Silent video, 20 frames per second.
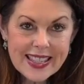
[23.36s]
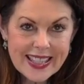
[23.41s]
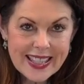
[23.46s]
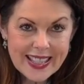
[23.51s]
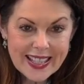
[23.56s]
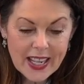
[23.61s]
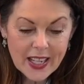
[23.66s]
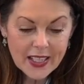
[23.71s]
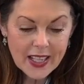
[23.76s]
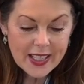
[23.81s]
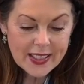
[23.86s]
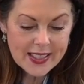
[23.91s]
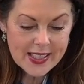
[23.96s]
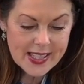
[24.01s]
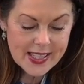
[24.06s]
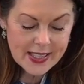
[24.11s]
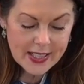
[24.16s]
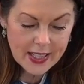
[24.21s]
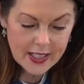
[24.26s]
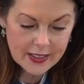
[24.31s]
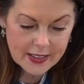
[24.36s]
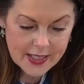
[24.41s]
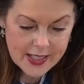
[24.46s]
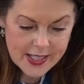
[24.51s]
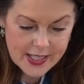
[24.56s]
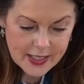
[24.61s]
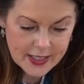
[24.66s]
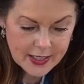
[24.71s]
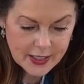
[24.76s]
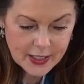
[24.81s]
And I like this kale because
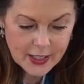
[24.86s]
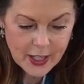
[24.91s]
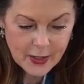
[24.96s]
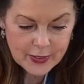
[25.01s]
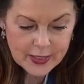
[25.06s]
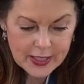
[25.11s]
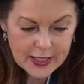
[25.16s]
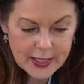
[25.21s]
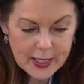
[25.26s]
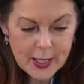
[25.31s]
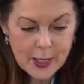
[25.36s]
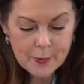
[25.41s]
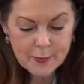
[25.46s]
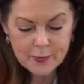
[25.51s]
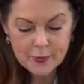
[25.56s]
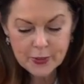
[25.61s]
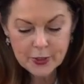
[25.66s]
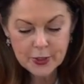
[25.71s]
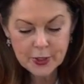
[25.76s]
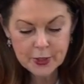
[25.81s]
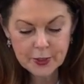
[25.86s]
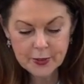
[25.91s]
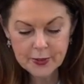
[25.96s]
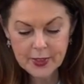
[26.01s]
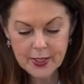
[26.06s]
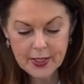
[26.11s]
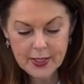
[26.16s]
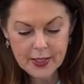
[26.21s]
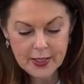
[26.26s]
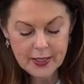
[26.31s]
it can keep for
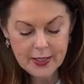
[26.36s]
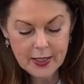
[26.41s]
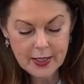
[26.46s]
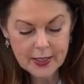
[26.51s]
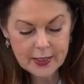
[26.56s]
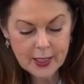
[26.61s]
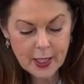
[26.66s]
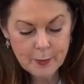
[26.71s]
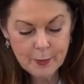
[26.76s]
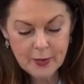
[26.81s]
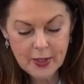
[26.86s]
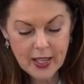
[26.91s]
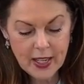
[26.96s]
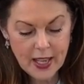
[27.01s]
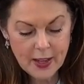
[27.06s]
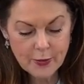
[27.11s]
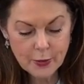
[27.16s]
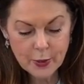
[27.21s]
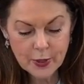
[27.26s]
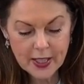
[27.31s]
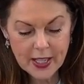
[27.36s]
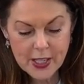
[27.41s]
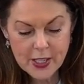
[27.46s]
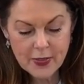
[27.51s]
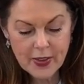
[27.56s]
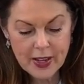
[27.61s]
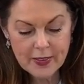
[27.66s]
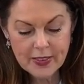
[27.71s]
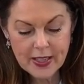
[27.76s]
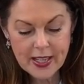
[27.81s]
I like 4 days,
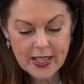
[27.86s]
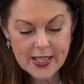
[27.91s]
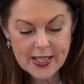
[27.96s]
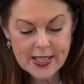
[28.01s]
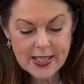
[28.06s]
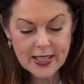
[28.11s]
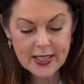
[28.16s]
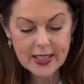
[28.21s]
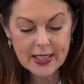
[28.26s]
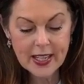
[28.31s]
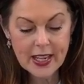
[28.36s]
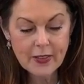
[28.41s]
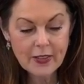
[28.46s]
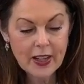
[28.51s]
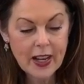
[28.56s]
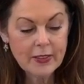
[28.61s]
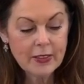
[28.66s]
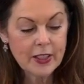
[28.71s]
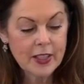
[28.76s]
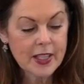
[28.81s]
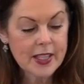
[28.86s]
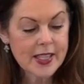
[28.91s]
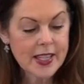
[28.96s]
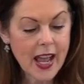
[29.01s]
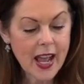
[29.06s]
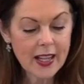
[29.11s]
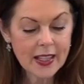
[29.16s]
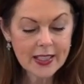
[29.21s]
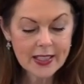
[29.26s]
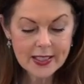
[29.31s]
5 days. And then even after the
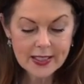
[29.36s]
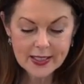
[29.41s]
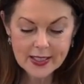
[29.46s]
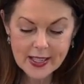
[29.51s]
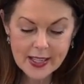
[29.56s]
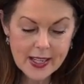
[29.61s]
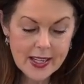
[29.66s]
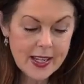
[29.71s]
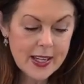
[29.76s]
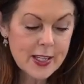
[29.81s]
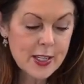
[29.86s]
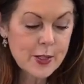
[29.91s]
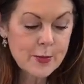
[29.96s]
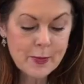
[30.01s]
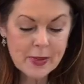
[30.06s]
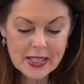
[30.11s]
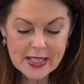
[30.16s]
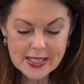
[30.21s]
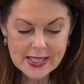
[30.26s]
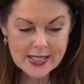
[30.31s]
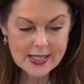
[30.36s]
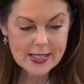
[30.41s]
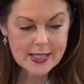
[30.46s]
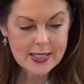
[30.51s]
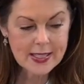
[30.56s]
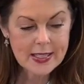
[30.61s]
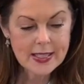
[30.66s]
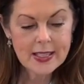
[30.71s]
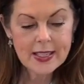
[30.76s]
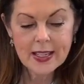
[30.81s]
salad is mixed,
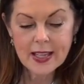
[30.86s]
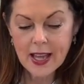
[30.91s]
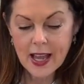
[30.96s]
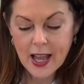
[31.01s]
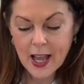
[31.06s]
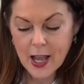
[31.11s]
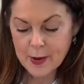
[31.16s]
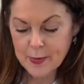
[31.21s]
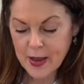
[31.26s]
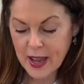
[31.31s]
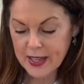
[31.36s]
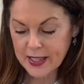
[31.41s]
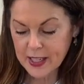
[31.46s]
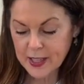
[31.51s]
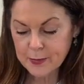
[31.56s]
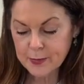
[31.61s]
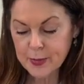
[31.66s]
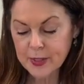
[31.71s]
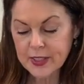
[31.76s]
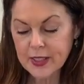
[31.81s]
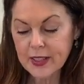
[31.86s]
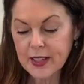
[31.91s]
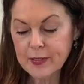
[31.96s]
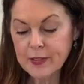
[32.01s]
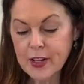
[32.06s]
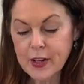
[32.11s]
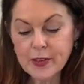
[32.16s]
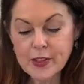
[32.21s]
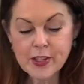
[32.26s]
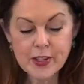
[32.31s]
I can put the
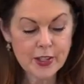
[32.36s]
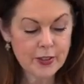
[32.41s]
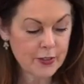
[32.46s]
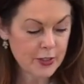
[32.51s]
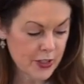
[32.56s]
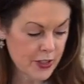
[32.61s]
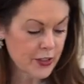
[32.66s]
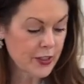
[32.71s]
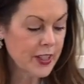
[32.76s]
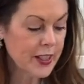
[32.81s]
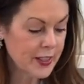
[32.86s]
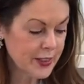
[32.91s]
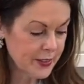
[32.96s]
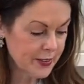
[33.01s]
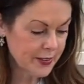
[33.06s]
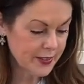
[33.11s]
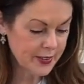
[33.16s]
leftovers in the refrigerator